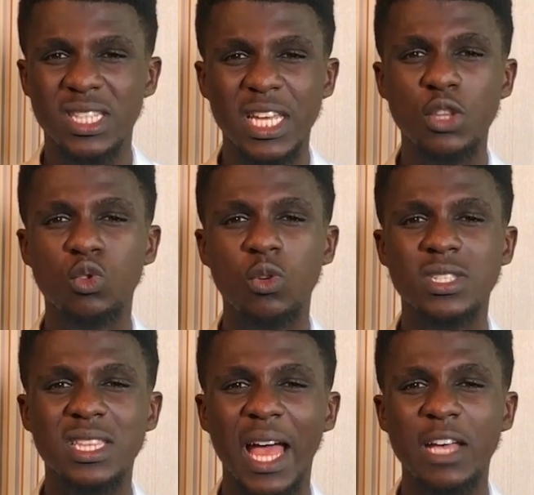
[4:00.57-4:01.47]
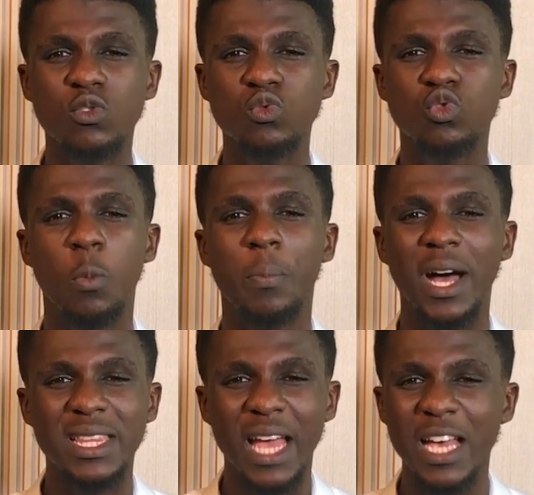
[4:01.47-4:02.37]
They don't like to
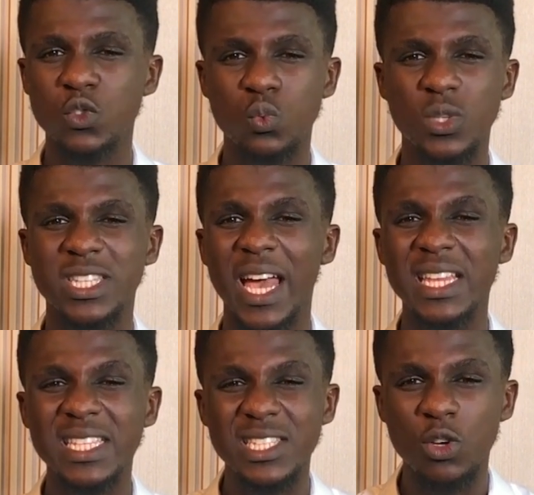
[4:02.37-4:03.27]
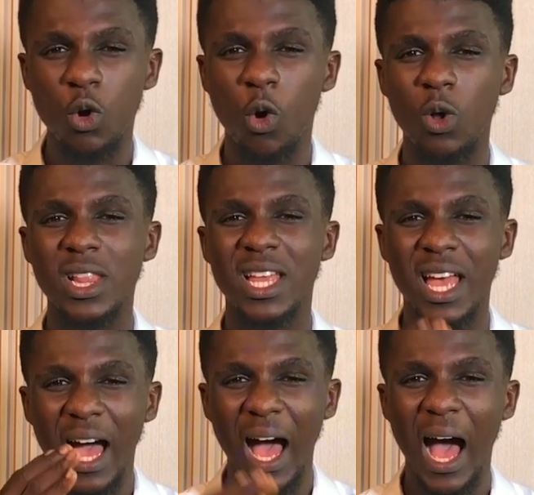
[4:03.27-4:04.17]
jeopardize with anything called
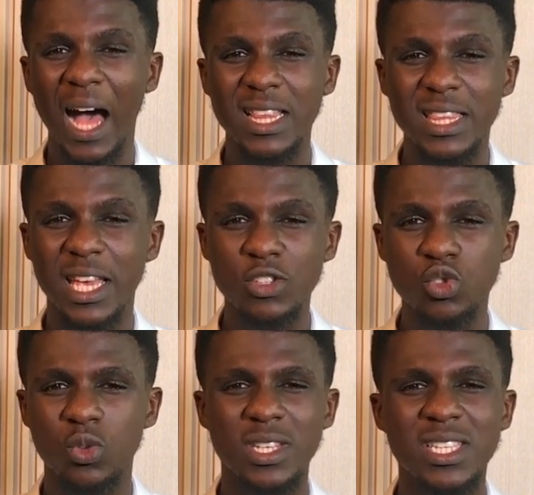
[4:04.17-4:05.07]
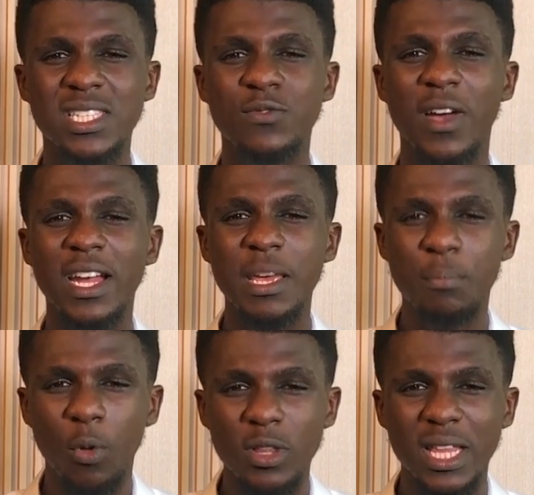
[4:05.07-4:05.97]
attention. It is very
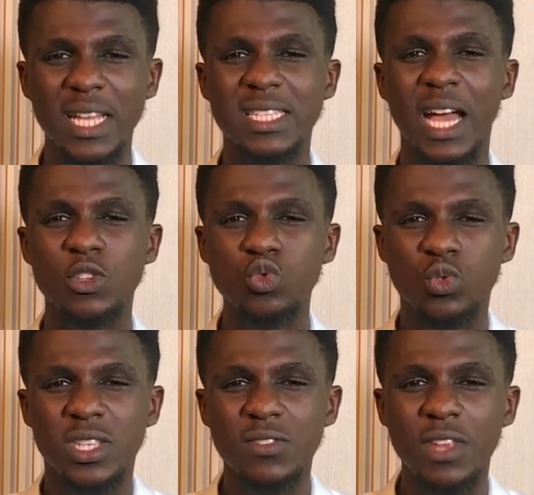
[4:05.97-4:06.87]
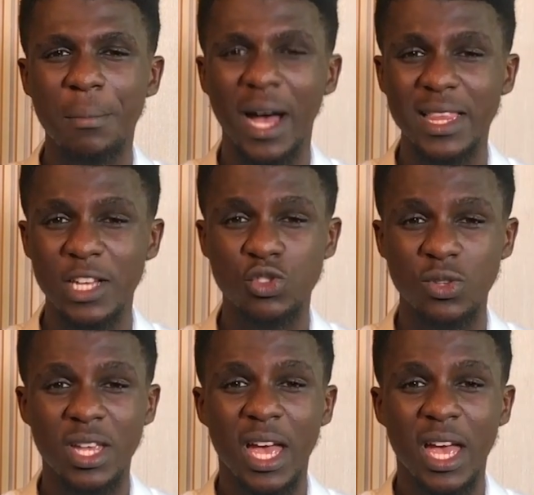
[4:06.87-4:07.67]
important that you give them attention.